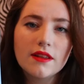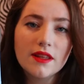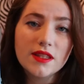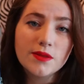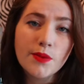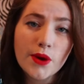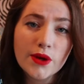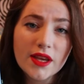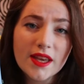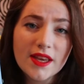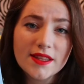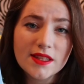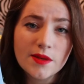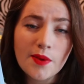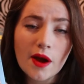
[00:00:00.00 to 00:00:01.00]
This book
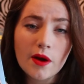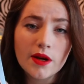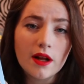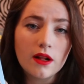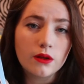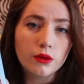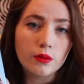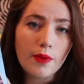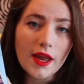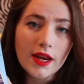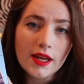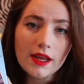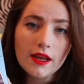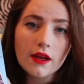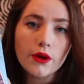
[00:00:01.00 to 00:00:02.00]
is about a girl called
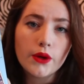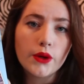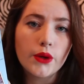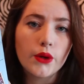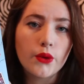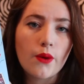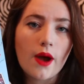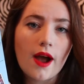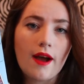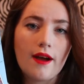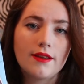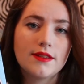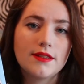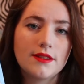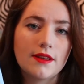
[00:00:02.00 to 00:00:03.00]
Penny who
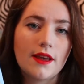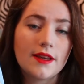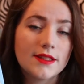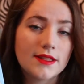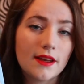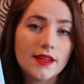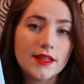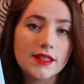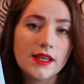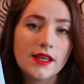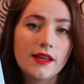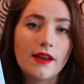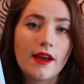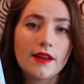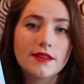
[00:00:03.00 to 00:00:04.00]
has
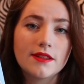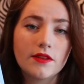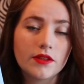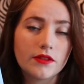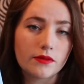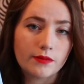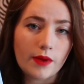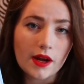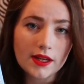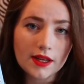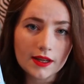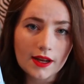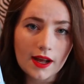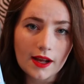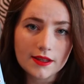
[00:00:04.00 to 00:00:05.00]
anxiety and suffers from panic
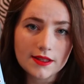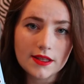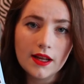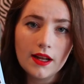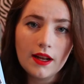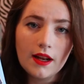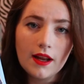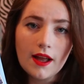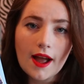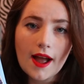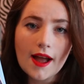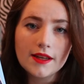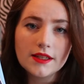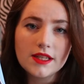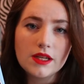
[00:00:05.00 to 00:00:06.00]
attacks,
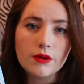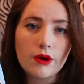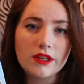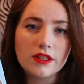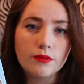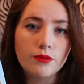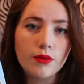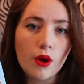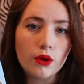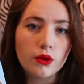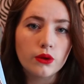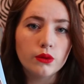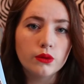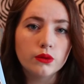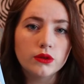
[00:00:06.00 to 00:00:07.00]
and she writes a
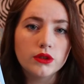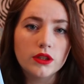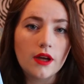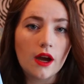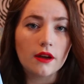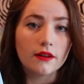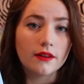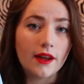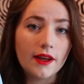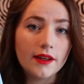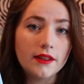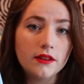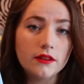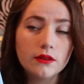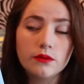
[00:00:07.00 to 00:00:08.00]
blog called Girl
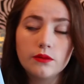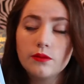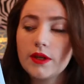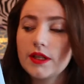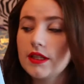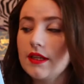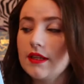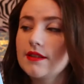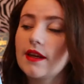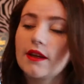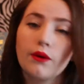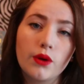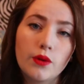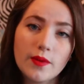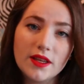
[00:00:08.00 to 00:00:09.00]
Online, which is
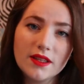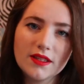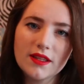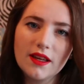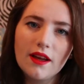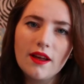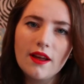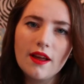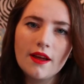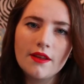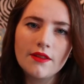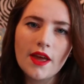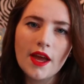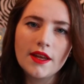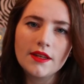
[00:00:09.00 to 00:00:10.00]
anonymous.
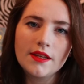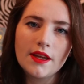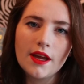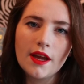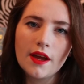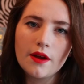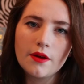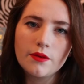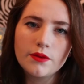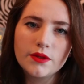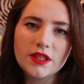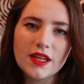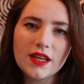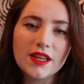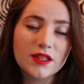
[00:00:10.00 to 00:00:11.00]
Then
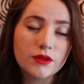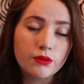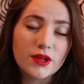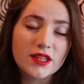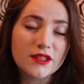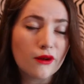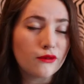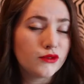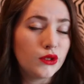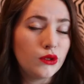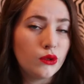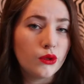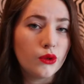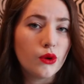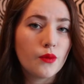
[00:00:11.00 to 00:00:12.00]
she gets whisked off to
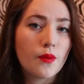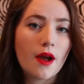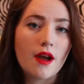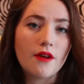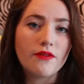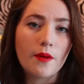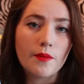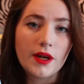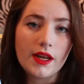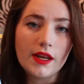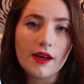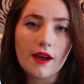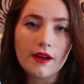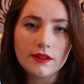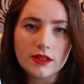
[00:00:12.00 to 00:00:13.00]
New York by her
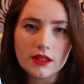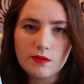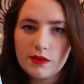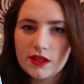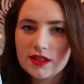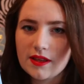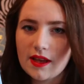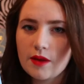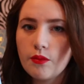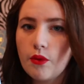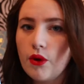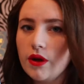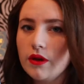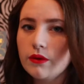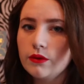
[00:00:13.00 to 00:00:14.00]
family and she meets a
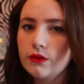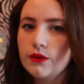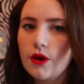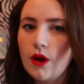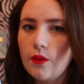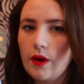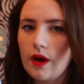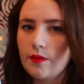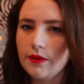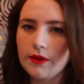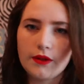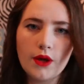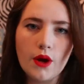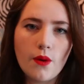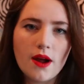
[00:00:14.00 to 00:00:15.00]
boy called Noah,
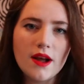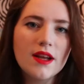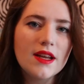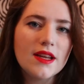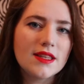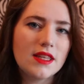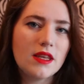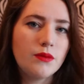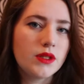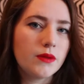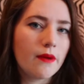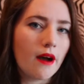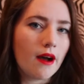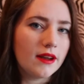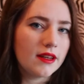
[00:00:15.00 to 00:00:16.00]
but Noah seems to
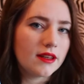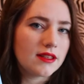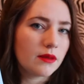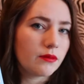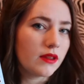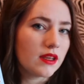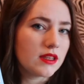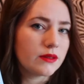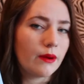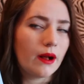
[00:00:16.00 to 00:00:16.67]
be hiding something as